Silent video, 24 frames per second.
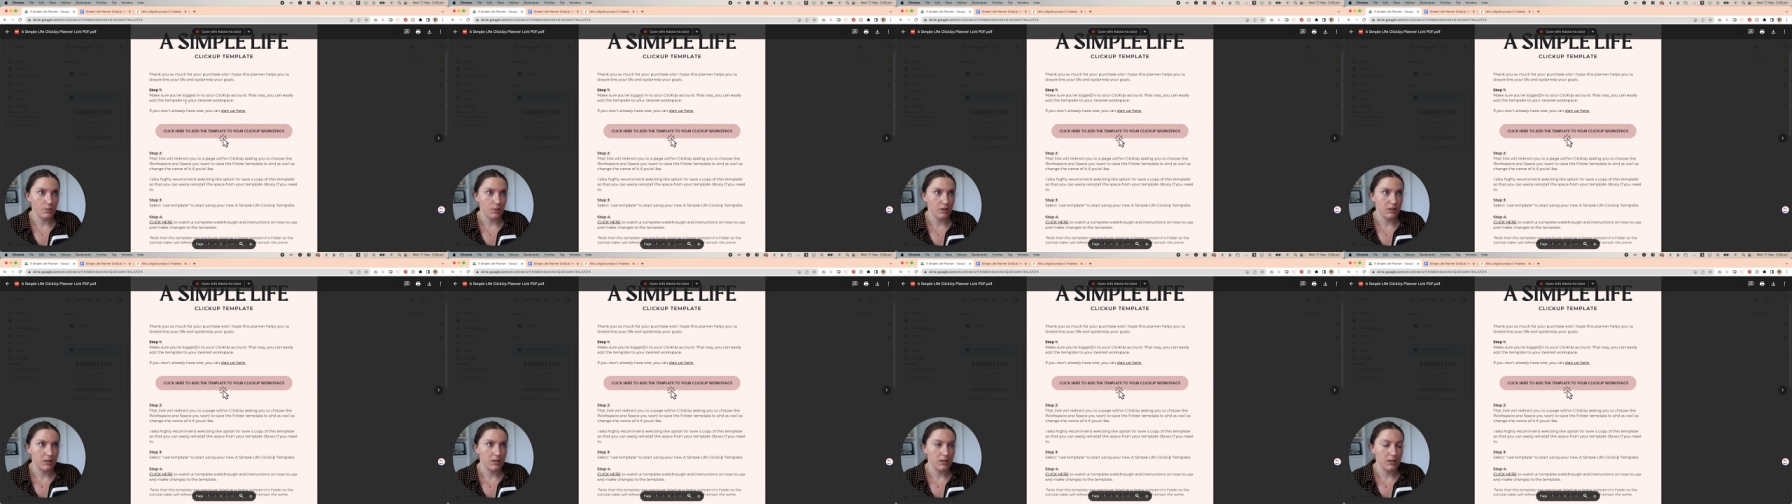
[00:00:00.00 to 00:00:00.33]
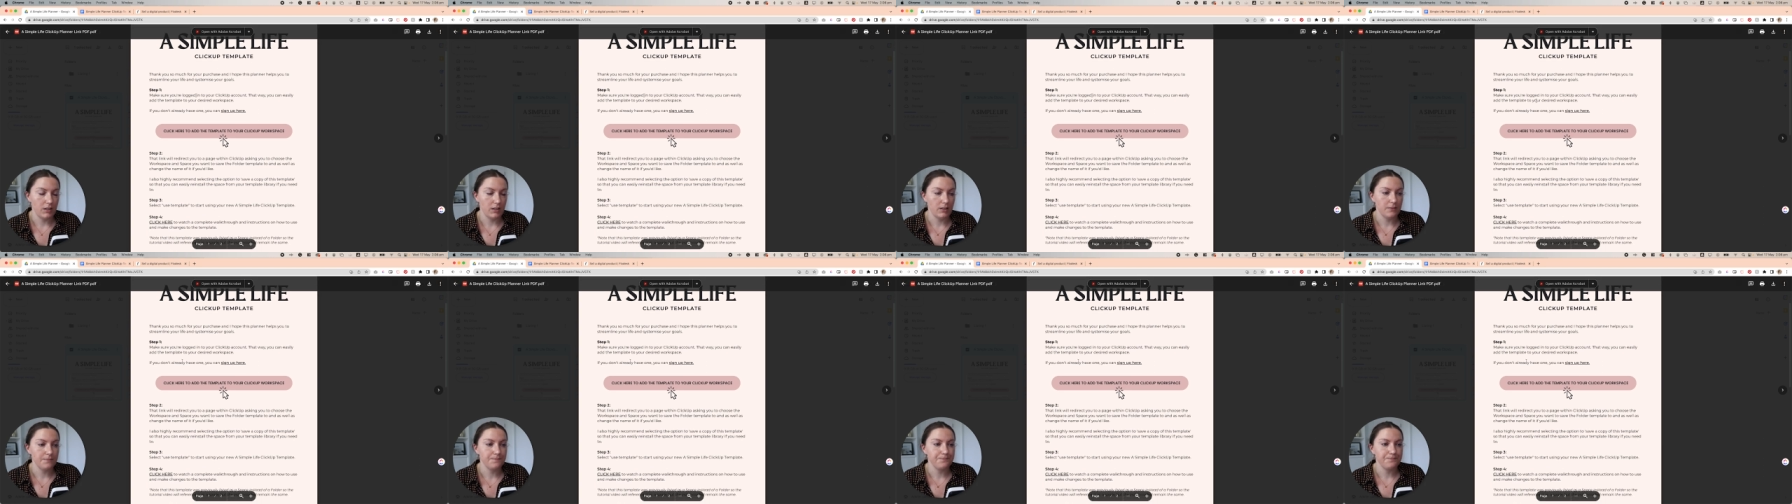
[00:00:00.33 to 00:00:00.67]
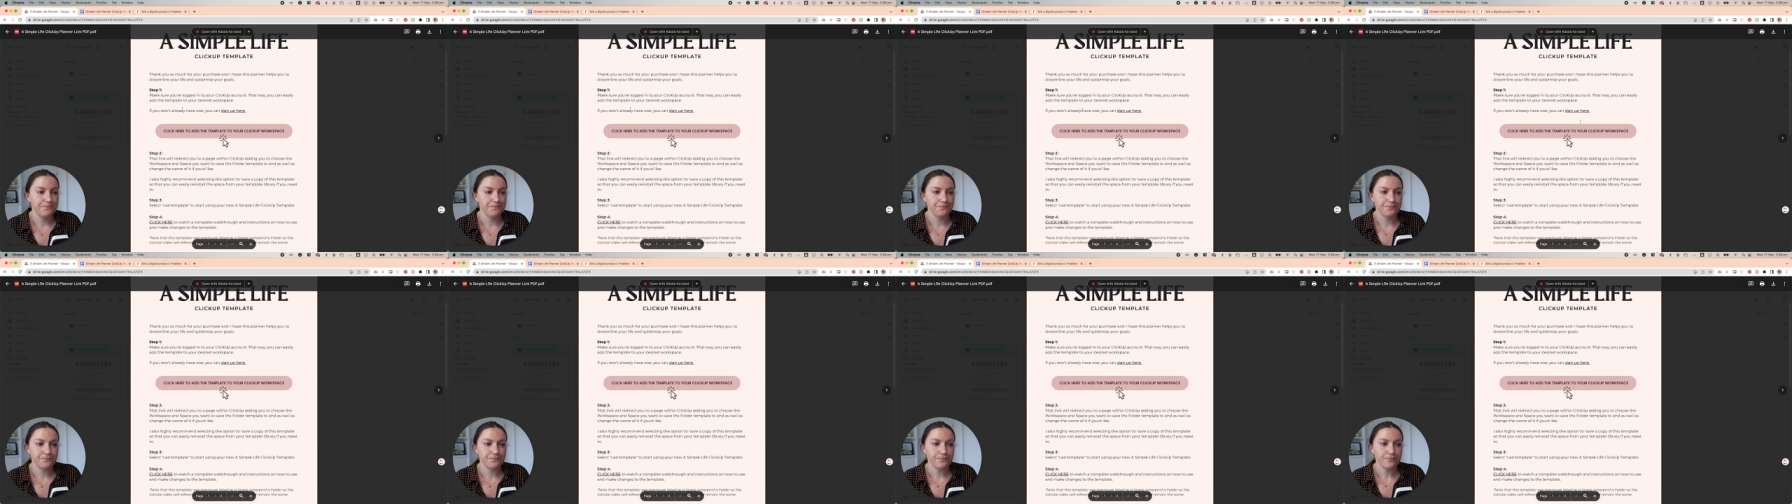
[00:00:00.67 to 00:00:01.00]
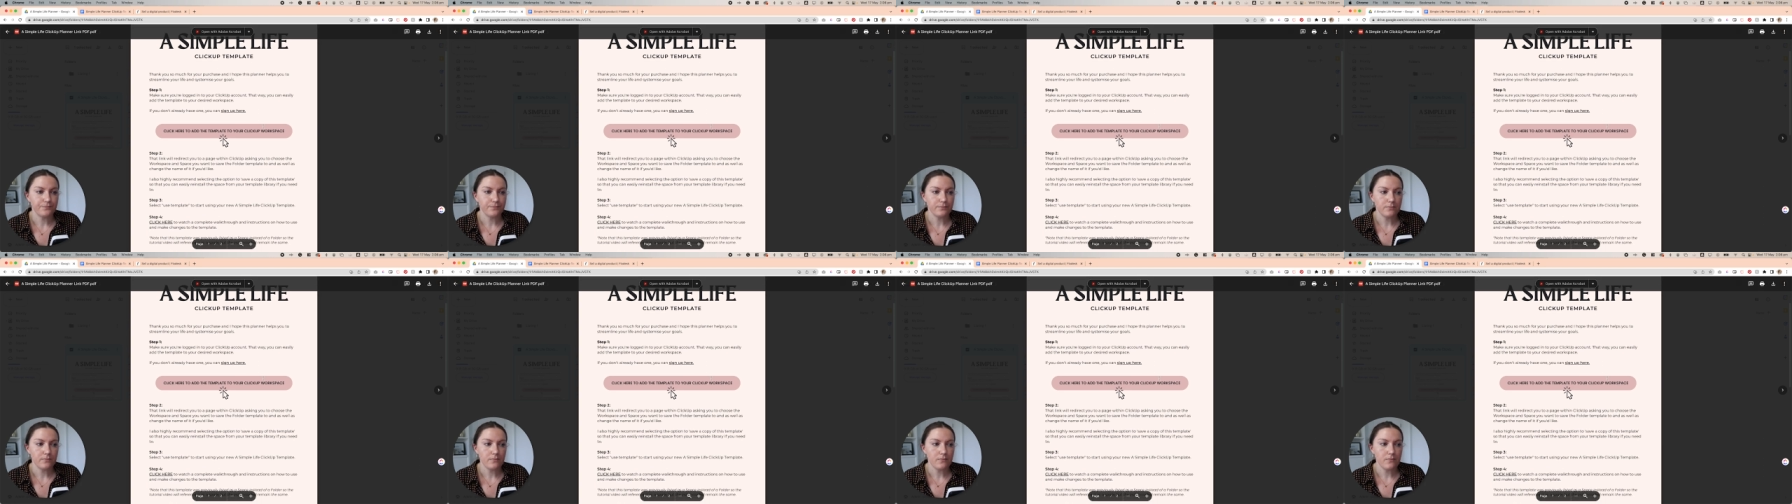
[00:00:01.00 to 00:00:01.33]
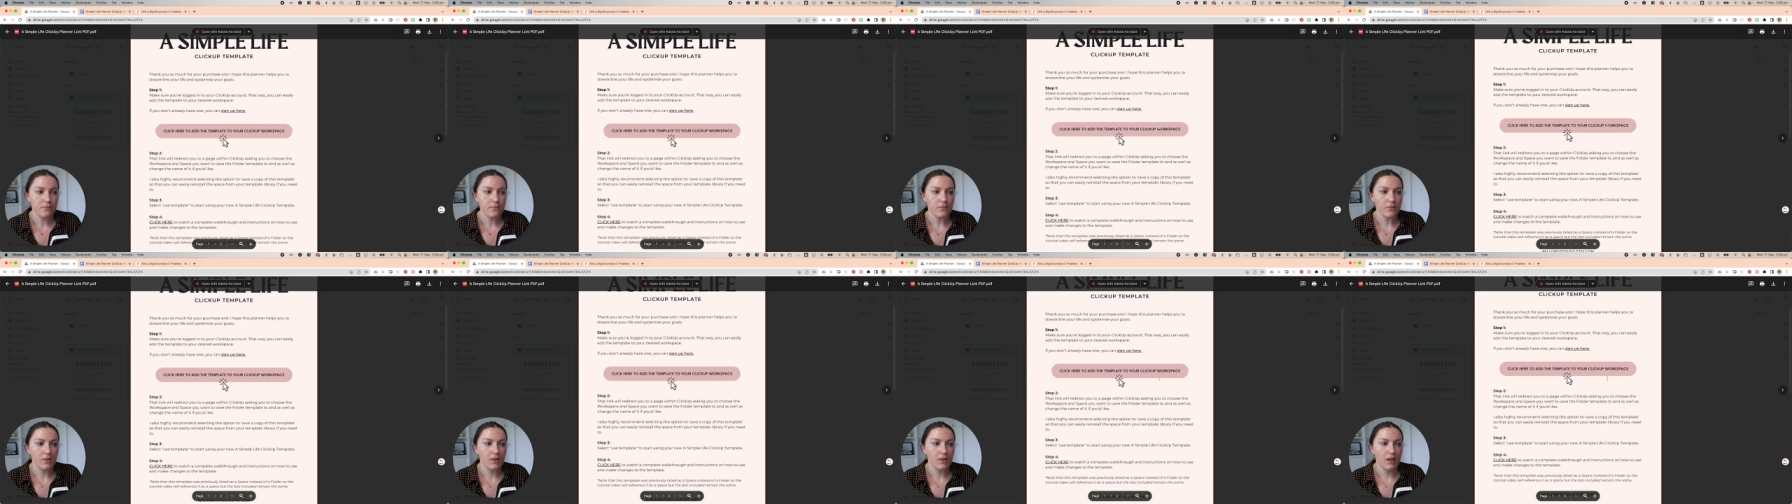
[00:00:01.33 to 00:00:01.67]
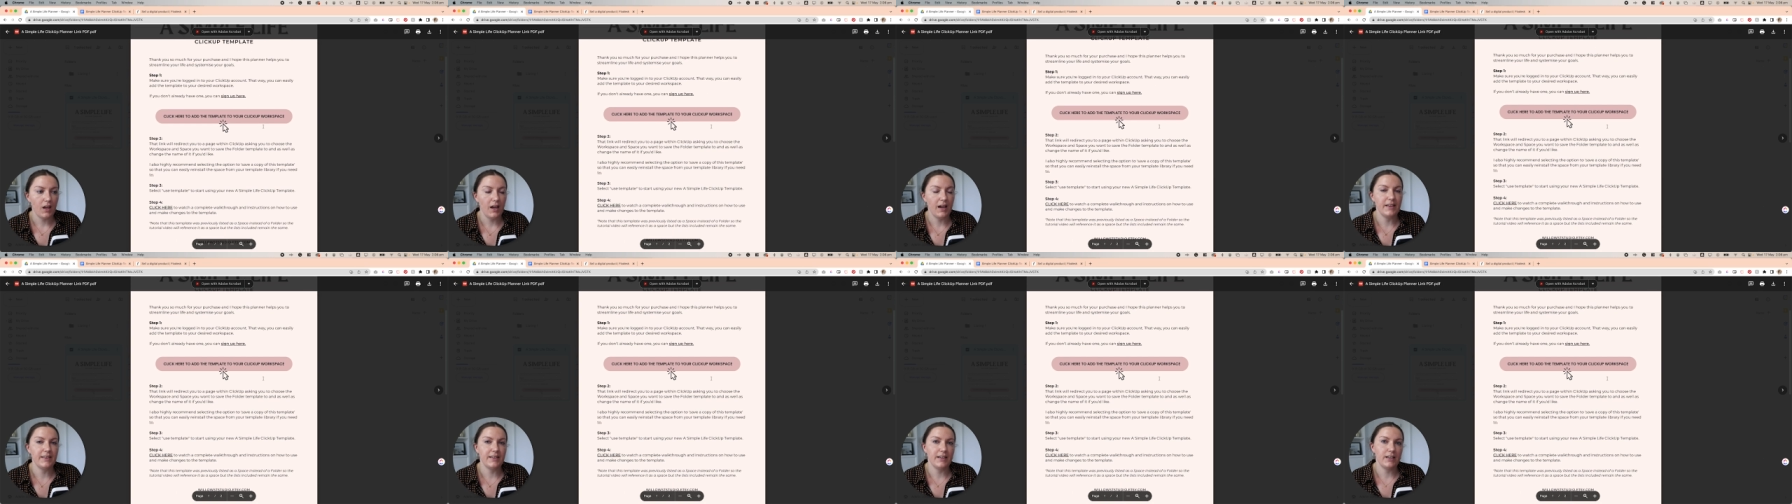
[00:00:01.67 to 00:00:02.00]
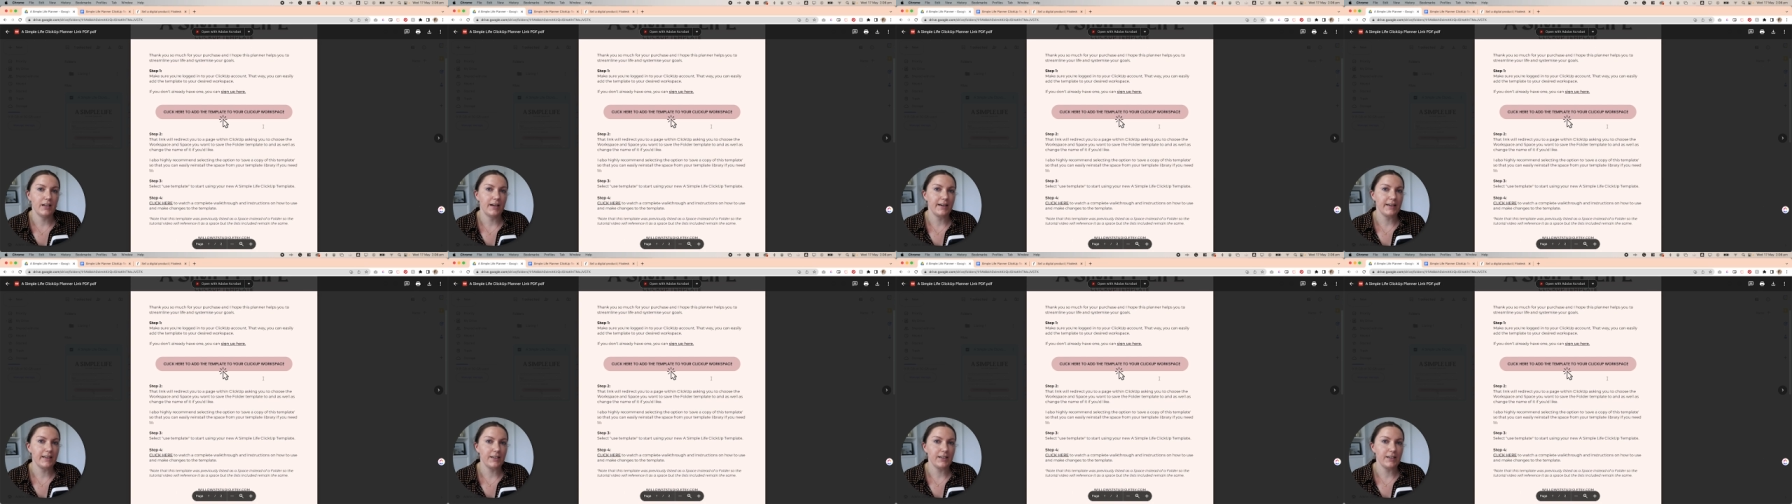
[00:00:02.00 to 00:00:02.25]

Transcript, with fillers: one here. And then I